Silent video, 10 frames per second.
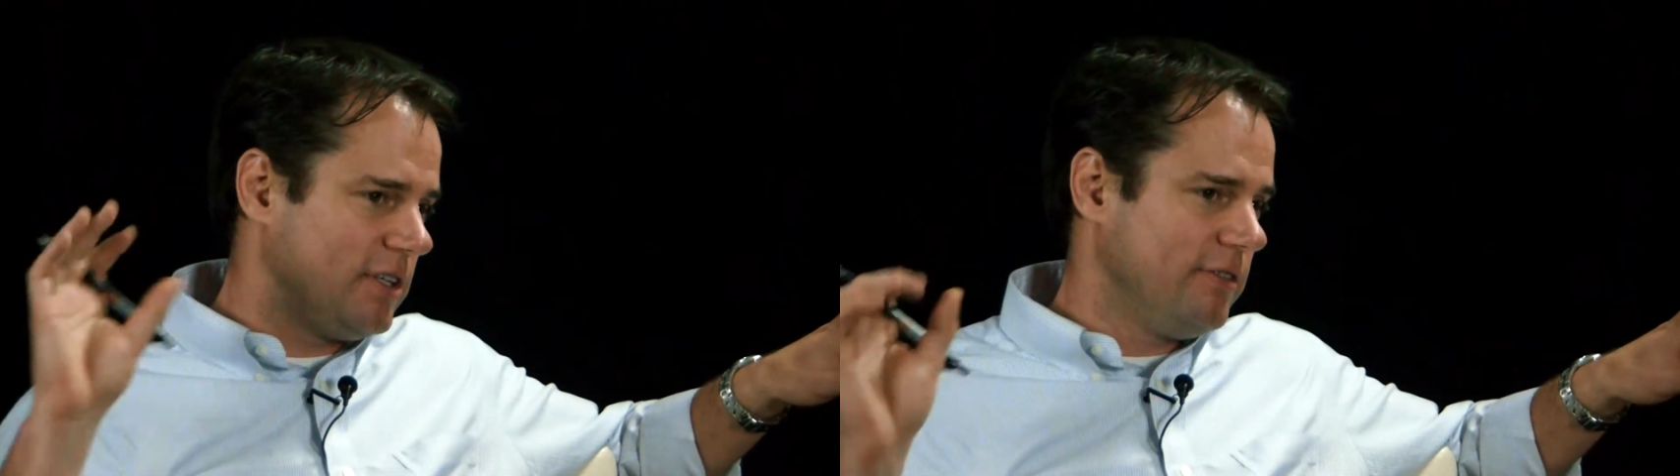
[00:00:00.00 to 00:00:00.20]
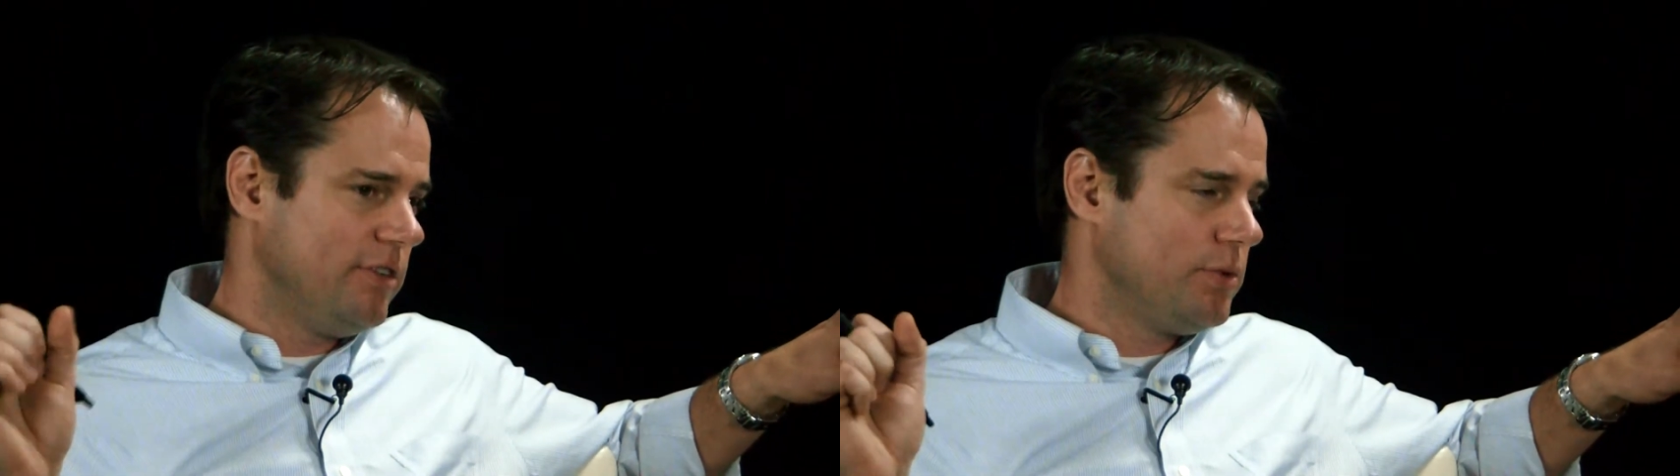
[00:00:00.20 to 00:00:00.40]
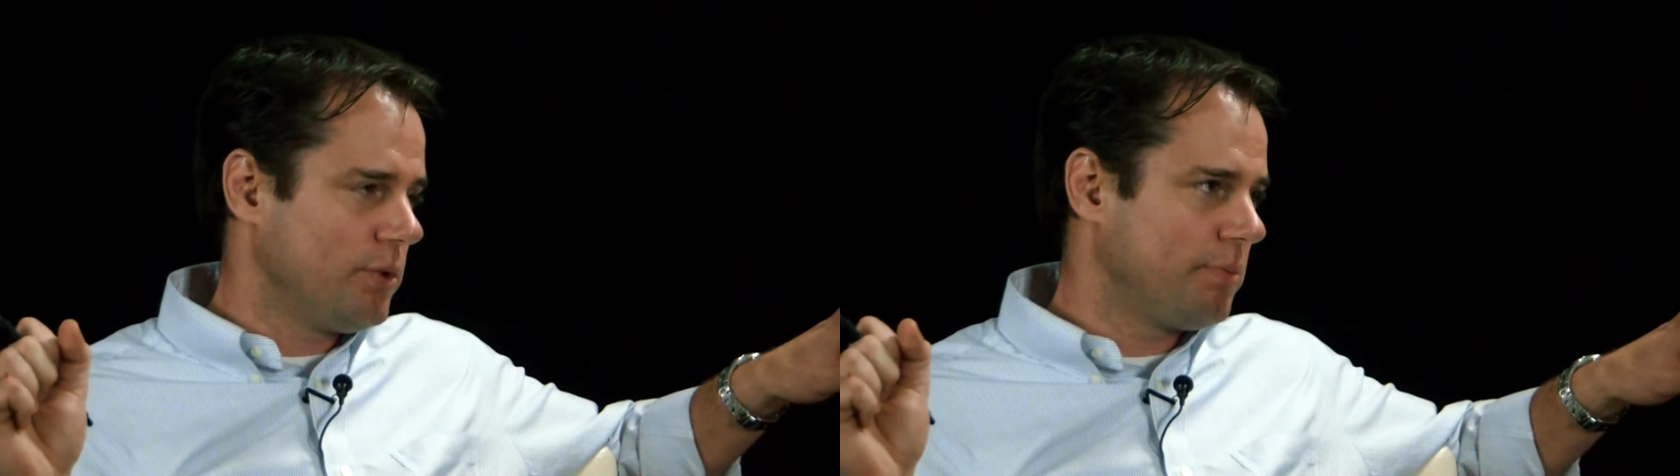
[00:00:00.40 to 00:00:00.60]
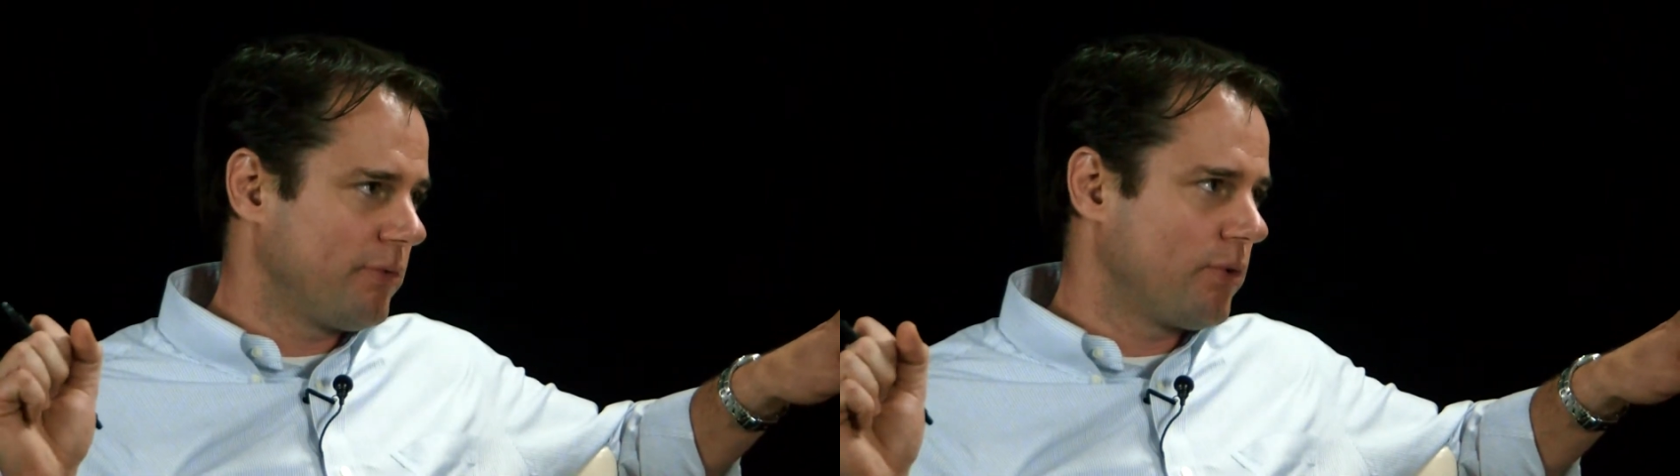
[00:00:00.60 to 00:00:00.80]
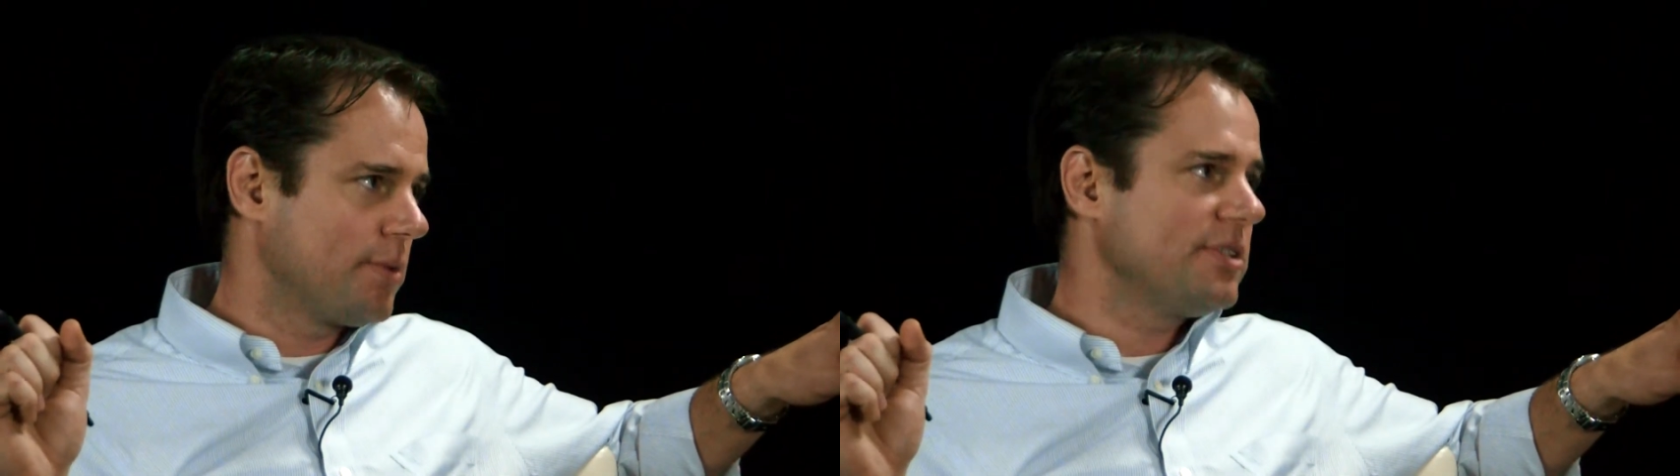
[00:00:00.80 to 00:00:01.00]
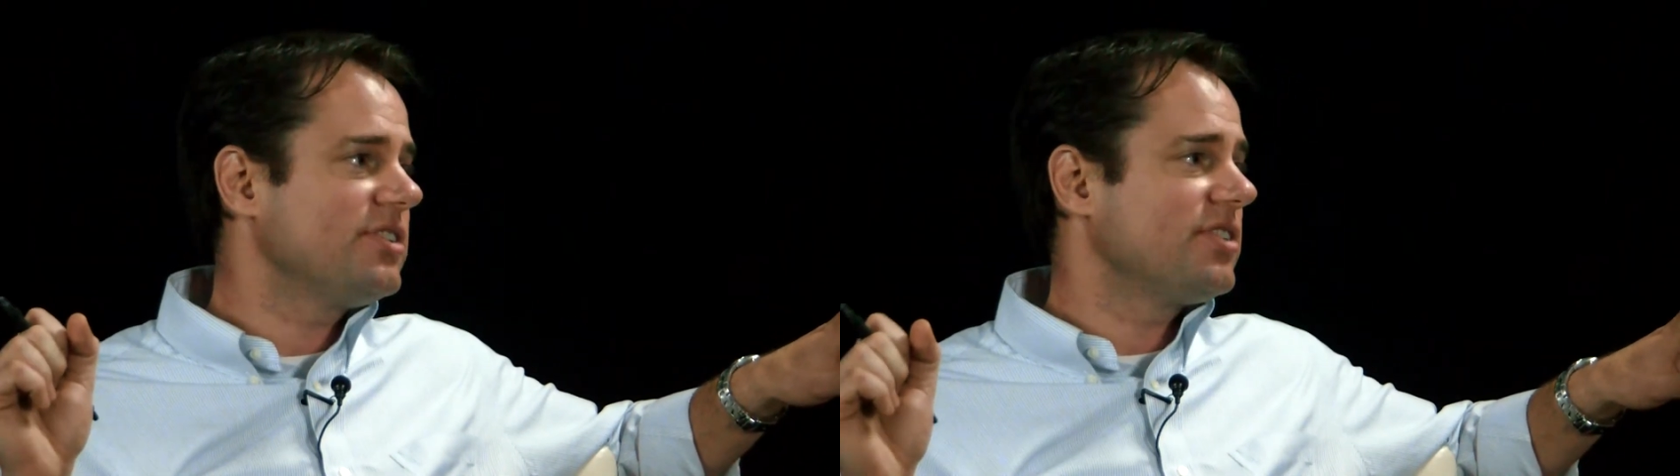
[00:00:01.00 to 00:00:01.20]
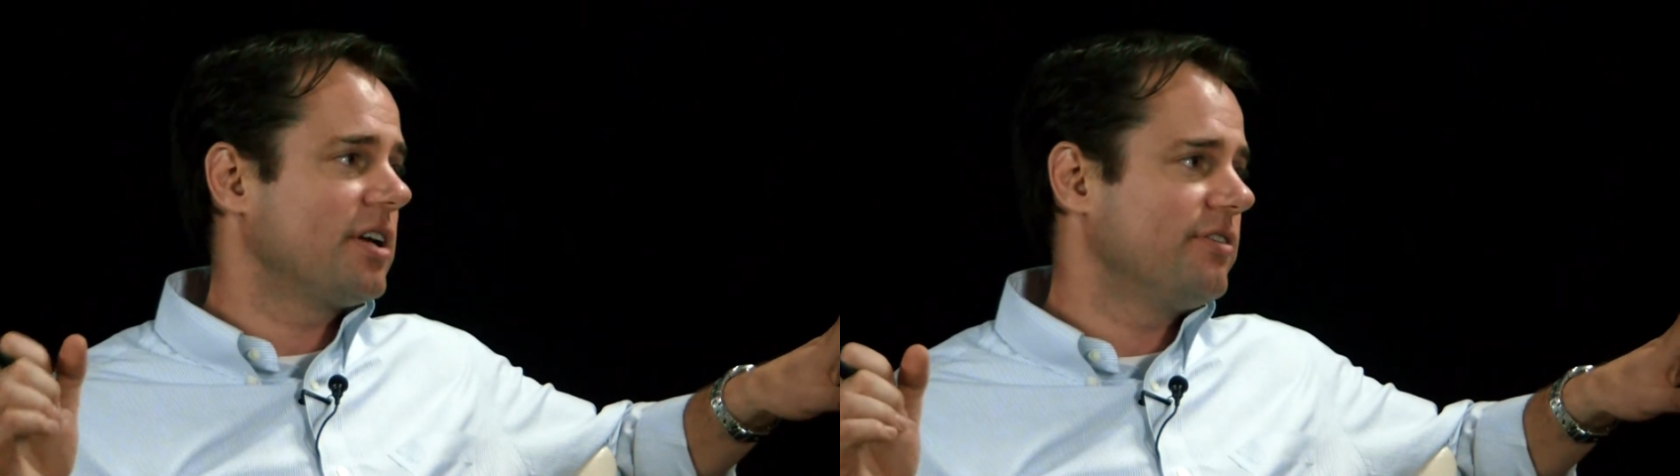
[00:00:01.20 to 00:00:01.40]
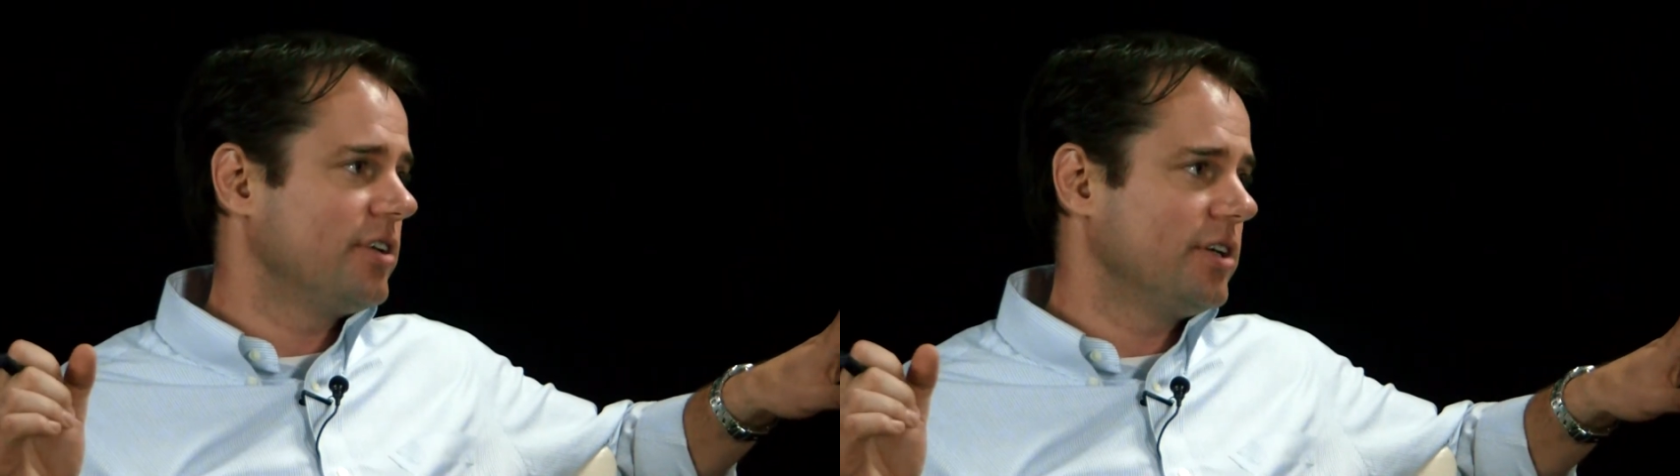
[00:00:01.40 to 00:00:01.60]
individual performances that
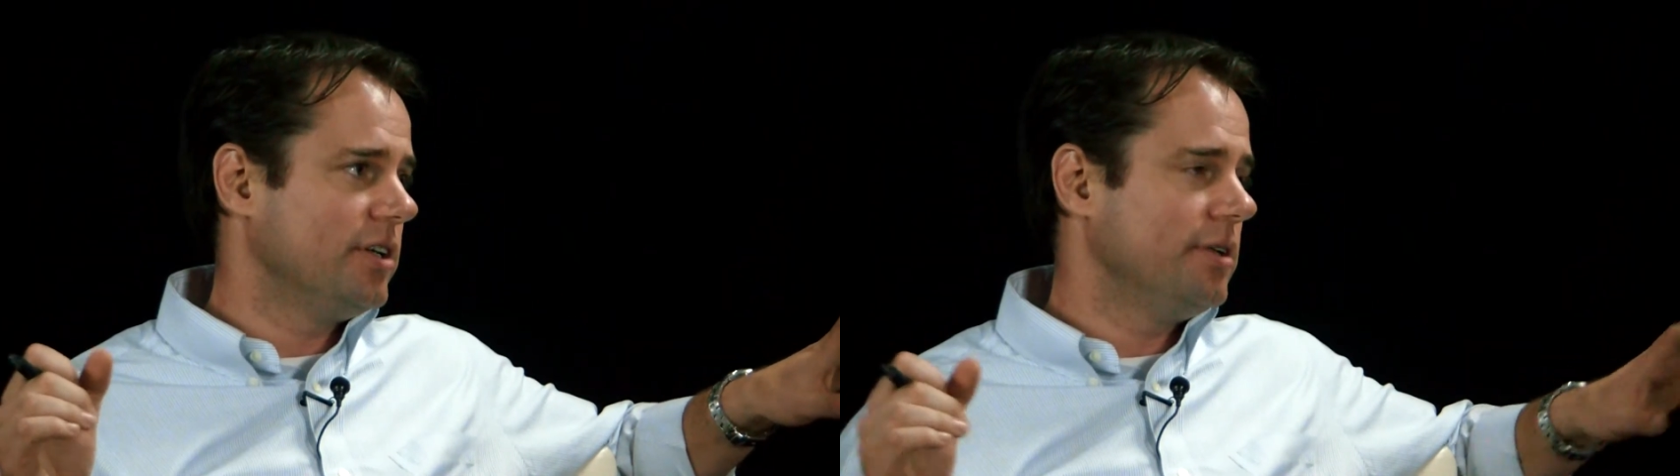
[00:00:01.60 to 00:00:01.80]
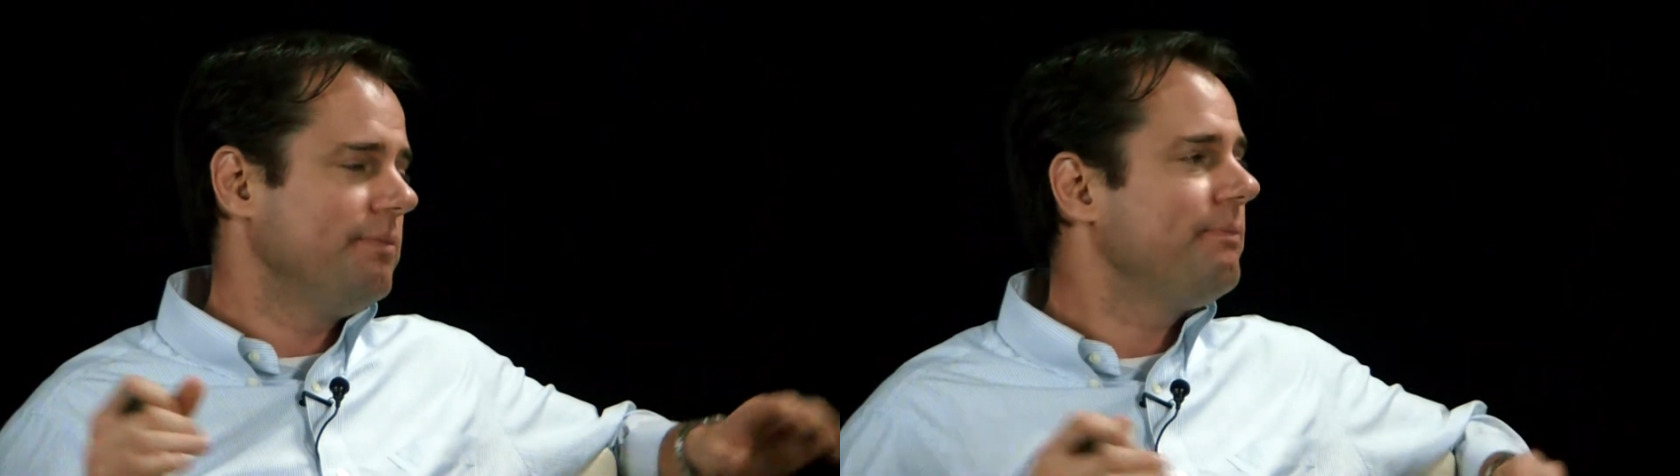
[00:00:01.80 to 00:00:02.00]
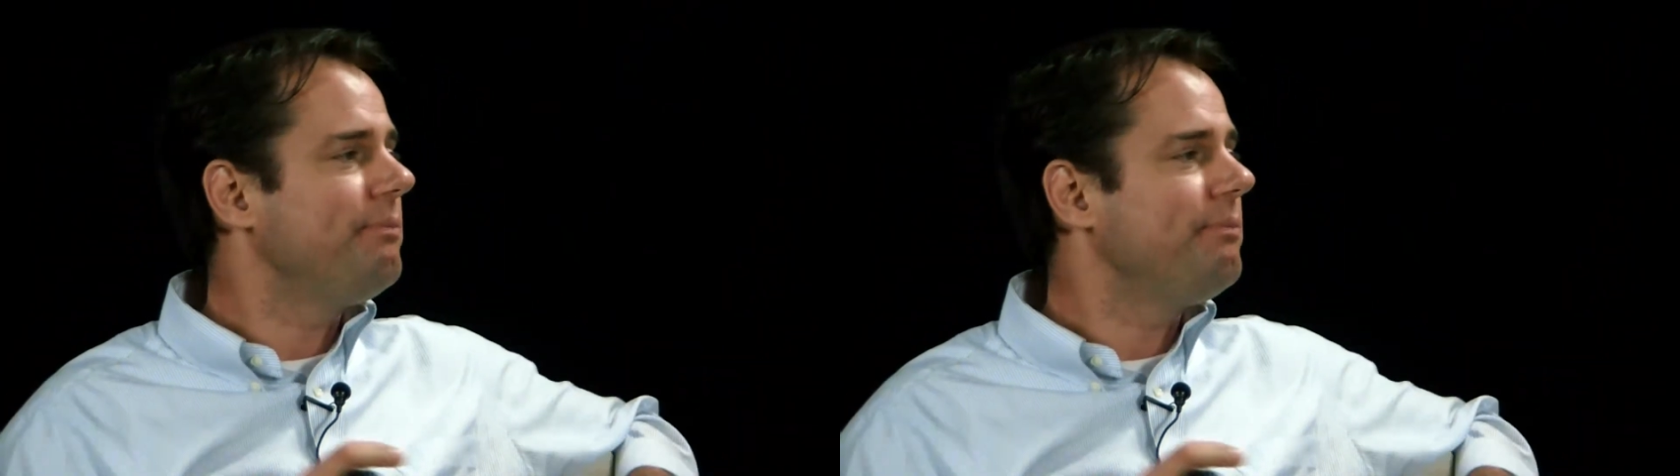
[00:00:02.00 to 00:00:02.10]
are very good,